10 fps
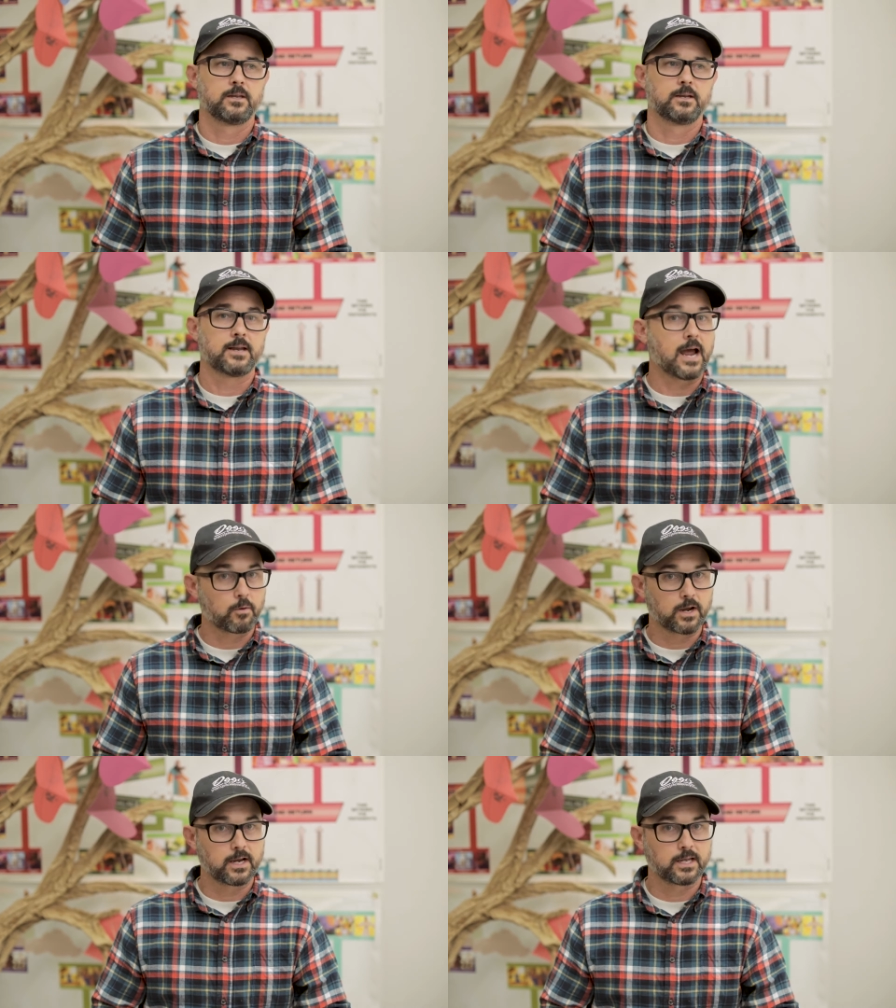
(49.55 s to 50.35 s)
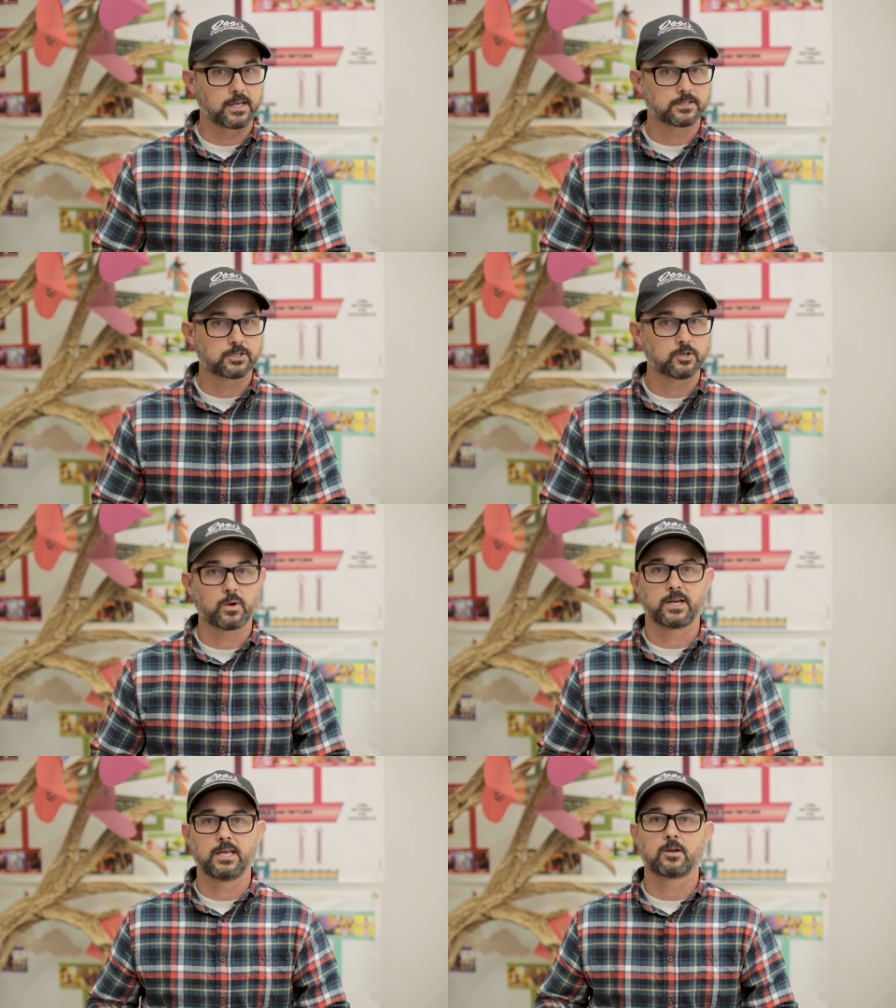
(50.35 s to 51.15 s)
Now we're getting into
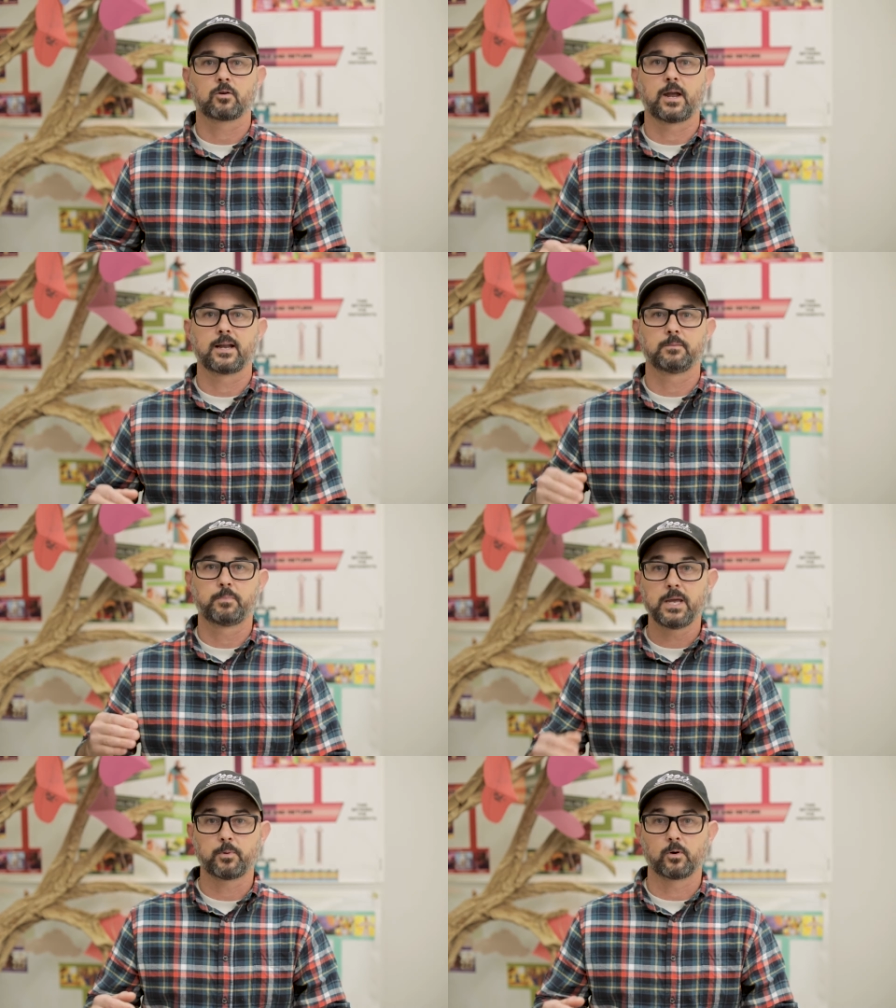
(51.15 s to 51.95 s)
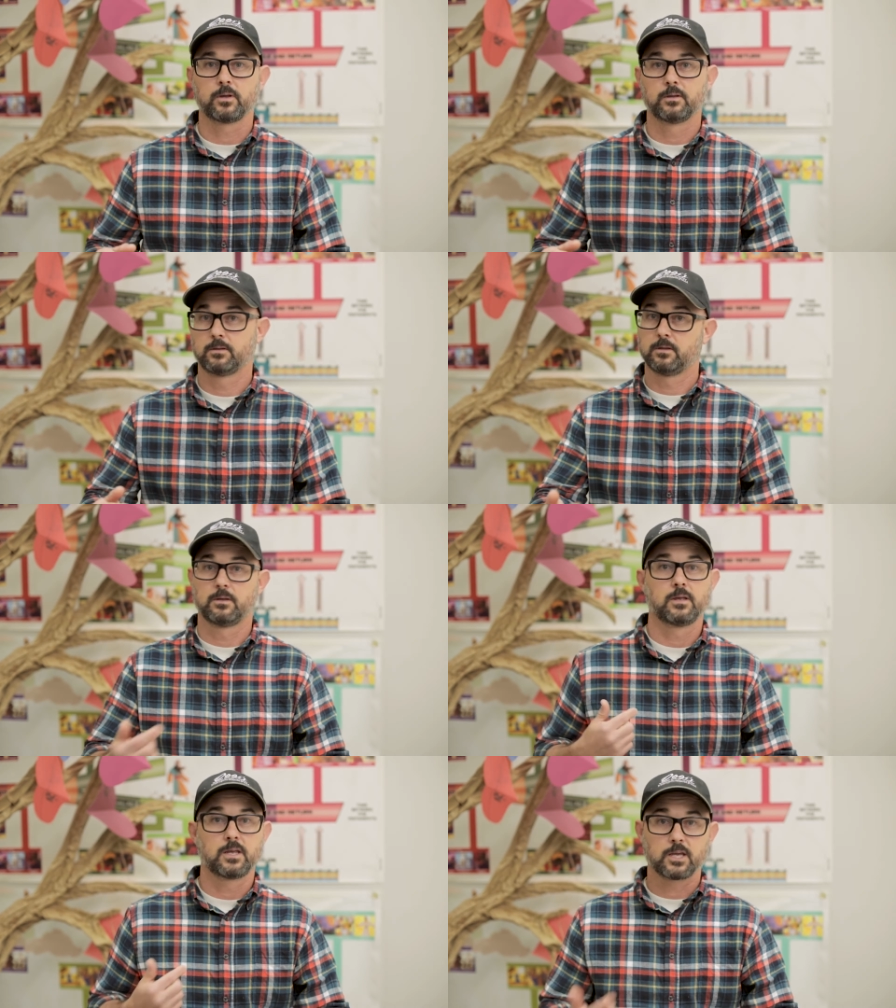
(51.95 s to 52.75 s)
when He created people,
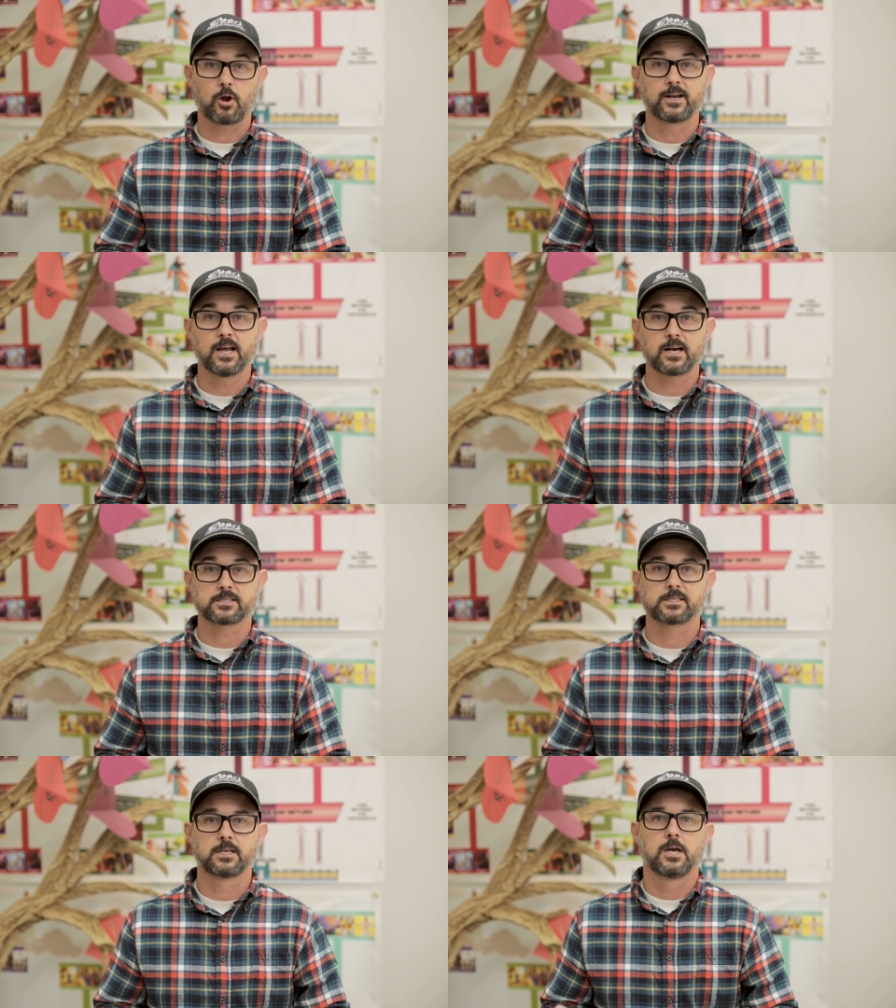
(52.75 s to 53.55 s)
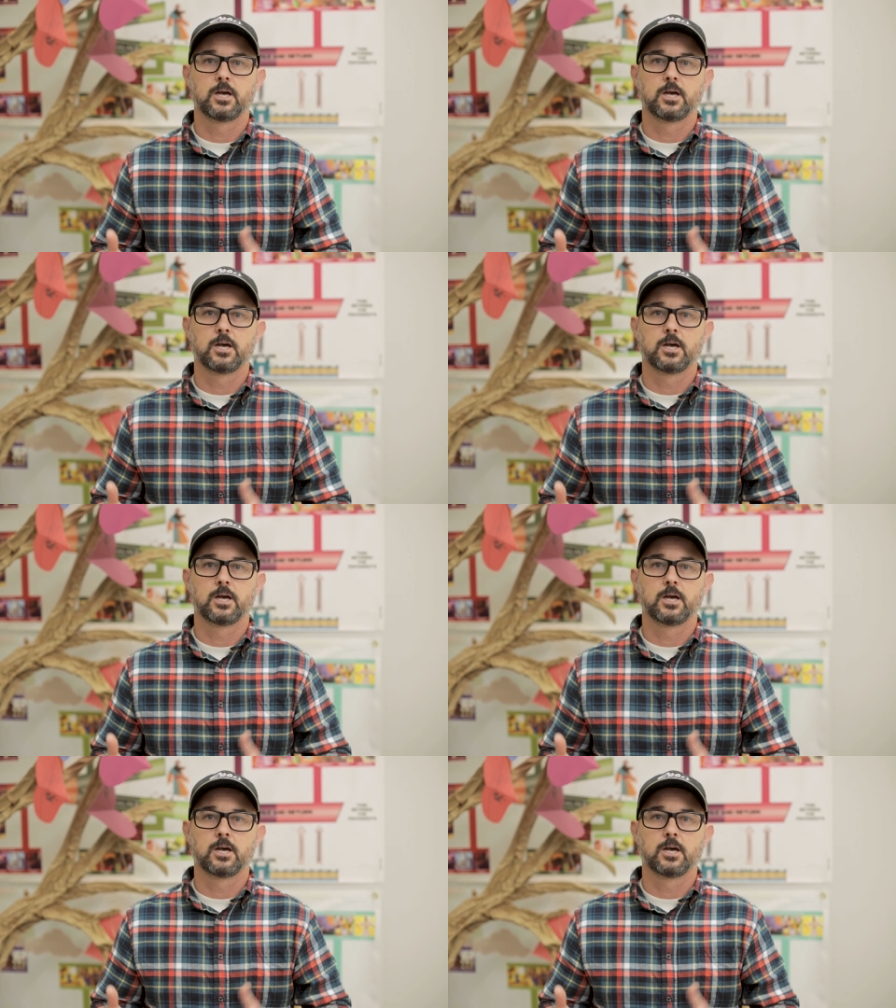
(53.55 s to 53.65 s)
created us.